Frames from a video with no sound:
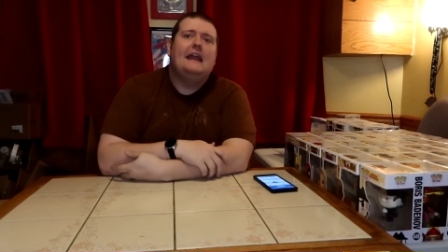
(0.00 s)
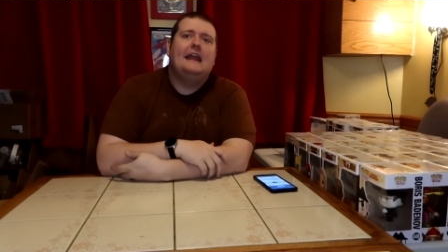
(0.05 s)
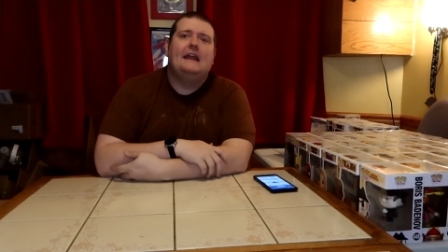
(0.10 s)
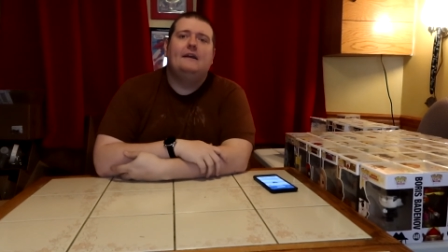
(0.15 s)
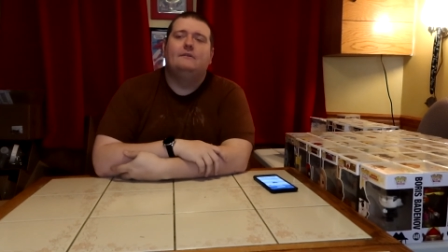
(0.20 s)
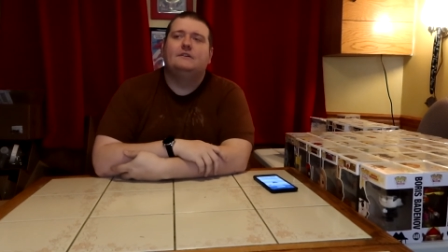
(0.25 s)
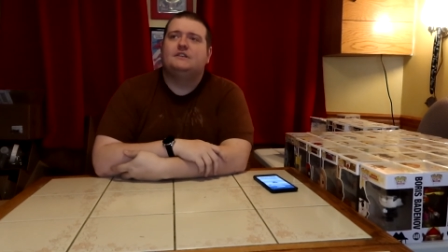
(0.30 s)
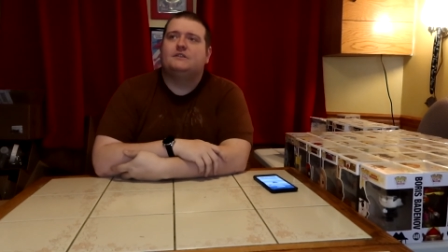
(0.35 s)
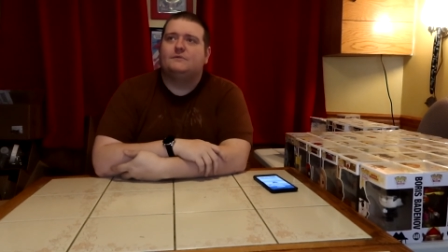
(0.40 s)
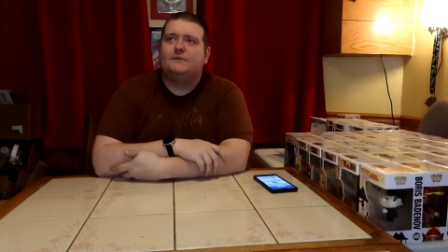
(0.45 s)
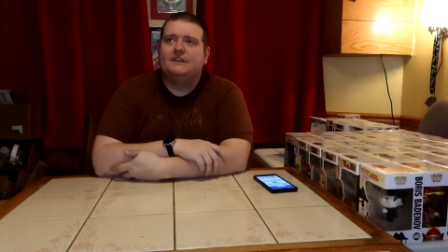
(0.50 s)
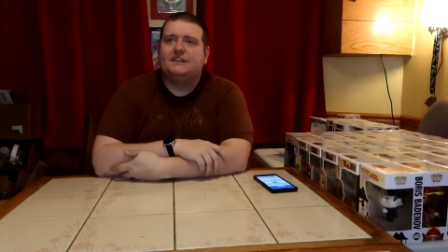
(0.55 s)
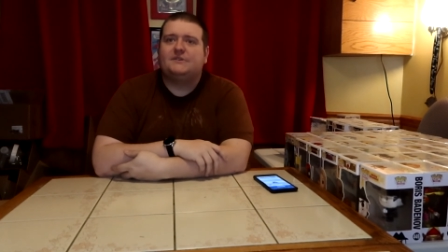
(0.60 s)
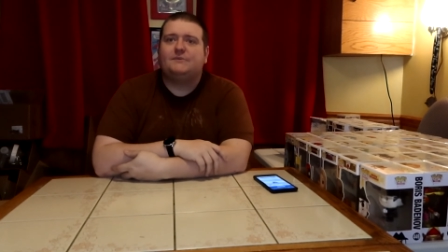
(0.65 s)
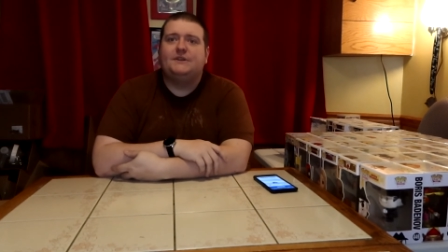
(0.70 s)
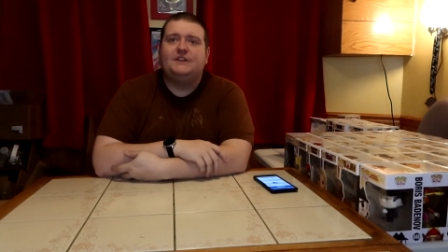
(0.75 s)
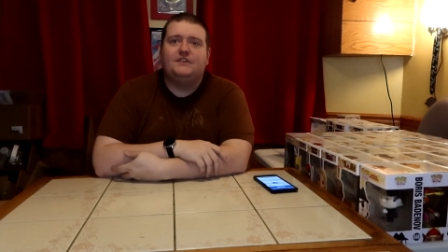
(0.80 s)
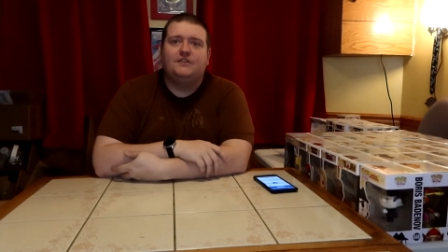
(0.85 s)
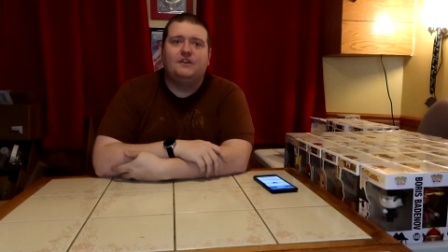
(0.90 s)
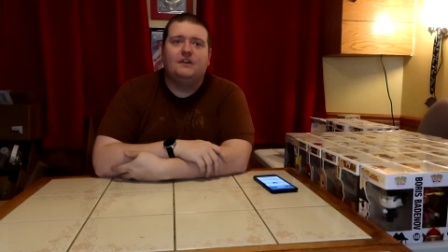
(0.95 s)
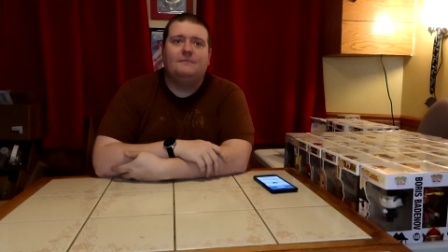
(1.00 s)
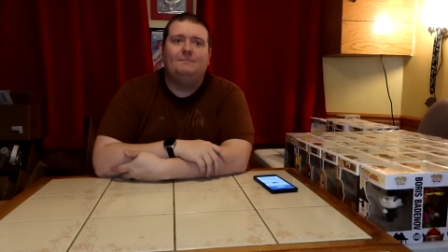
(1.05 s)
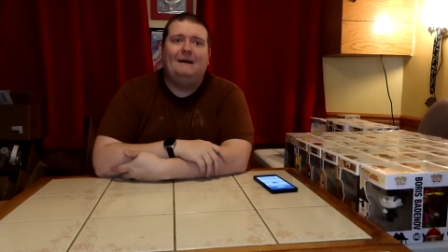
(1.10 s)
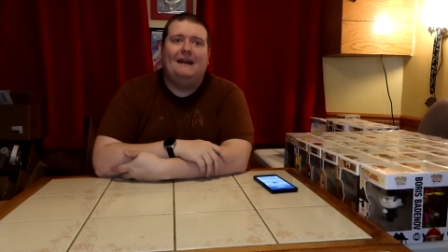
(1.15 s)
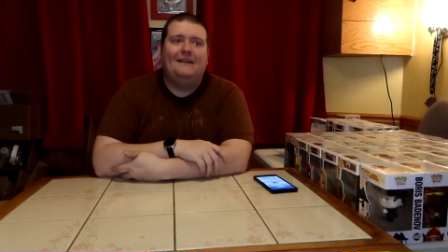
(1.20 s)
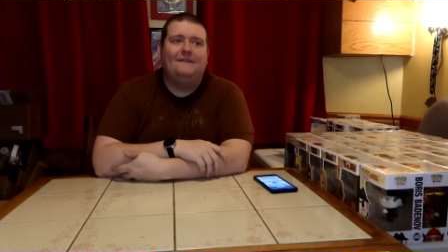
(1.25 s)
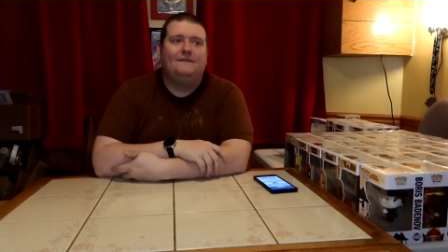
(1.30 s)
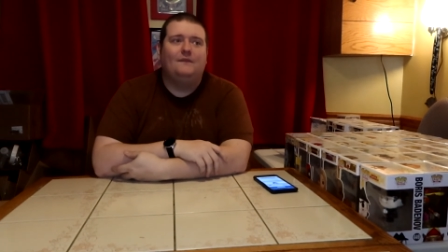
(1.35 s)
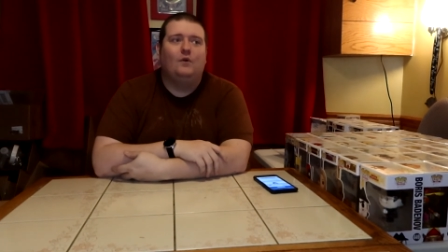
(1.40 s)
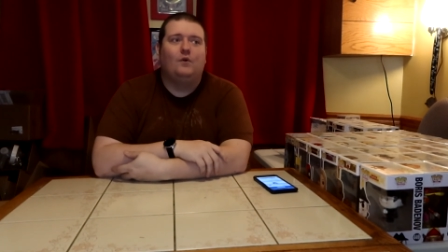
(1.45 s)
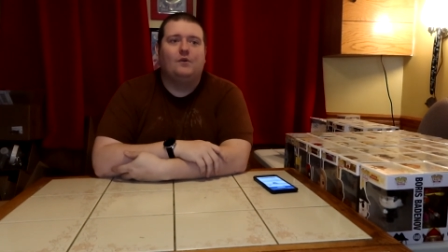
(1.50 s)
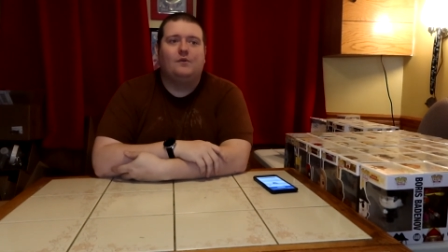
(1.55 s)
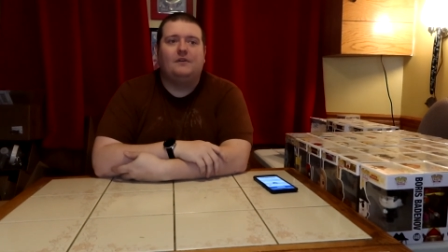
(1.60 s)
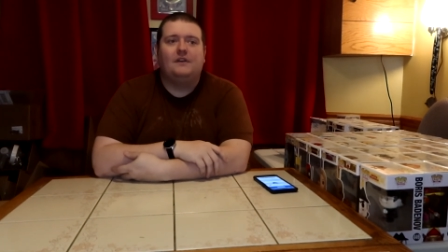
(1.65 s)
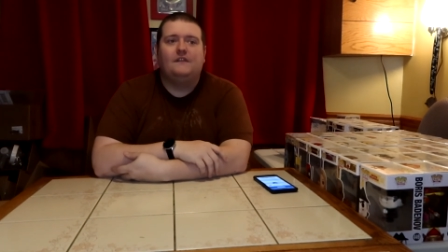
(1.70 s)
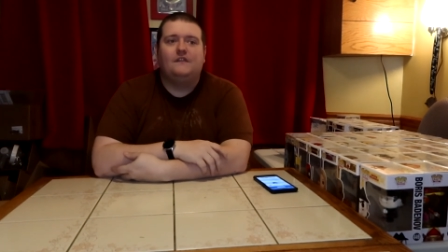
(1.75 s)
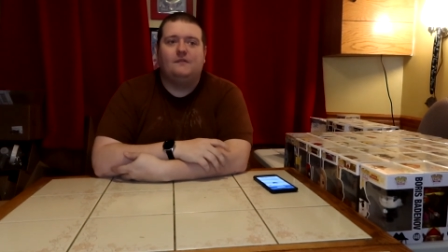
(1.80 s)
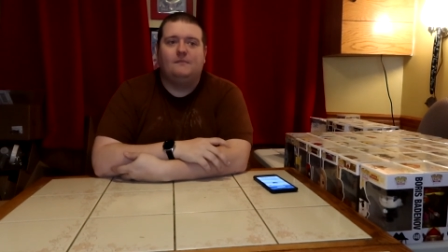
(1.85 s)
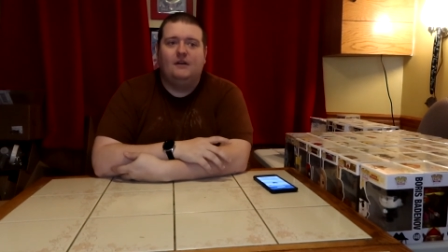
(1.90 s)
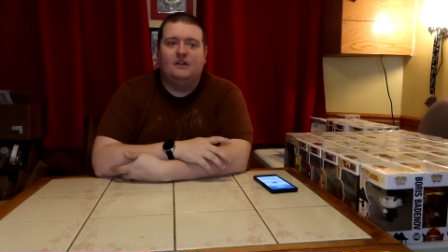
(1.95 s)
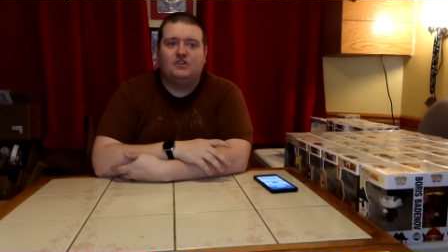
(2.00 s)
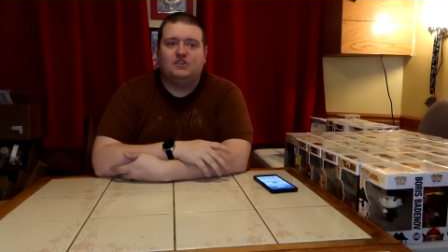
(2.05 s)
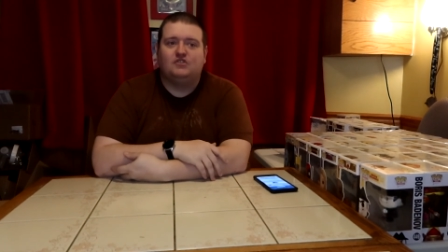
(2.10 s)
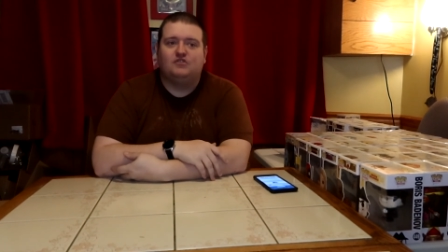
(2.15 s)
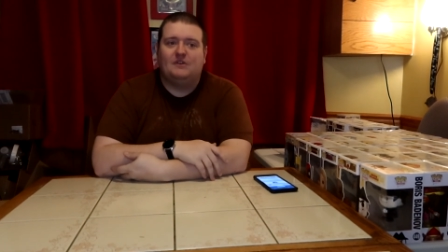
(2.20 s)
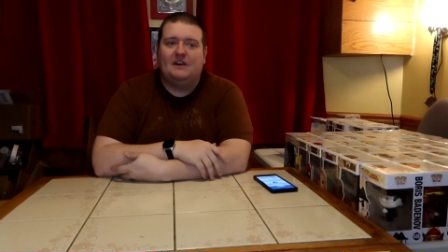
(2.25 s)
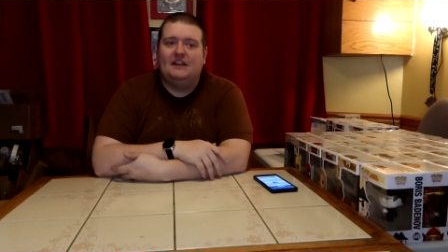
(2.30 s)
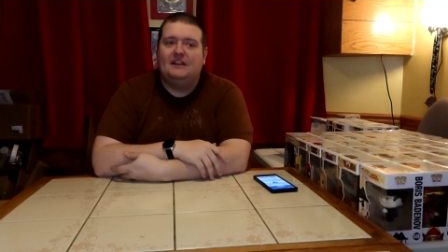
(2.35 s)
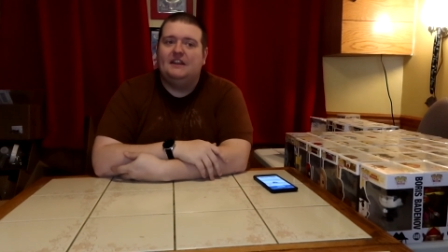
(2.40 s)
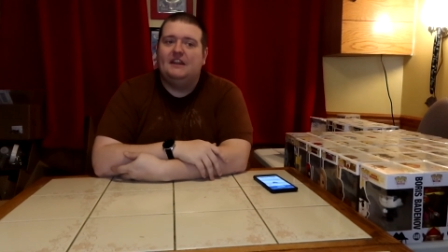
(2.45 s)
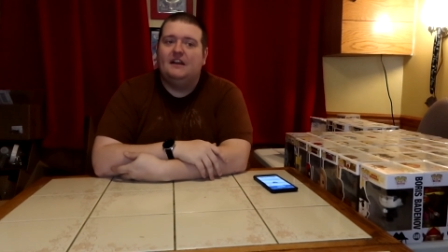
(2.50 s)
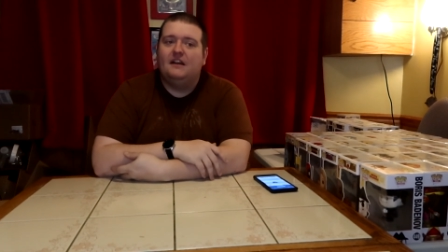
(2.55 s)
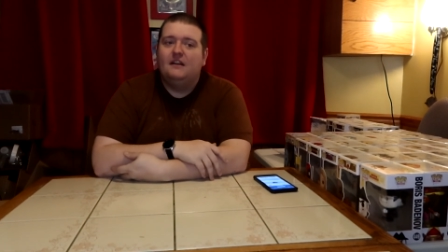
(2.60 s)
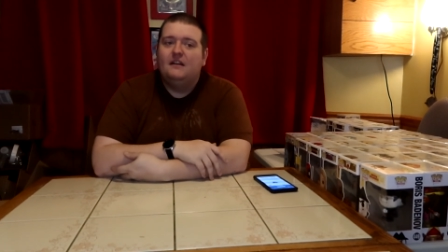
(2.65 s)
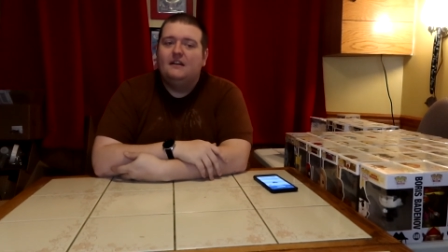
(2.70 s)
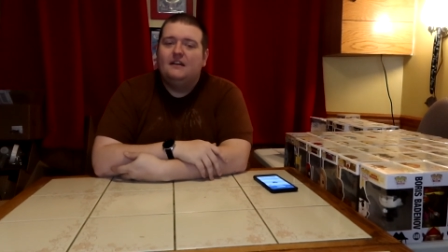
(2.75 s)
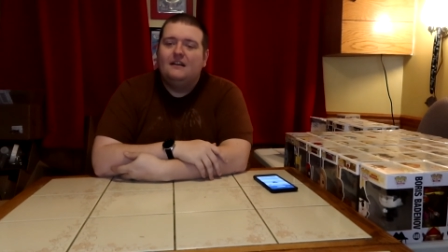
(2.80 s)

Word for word: it was a risk we took by ordering from Australia,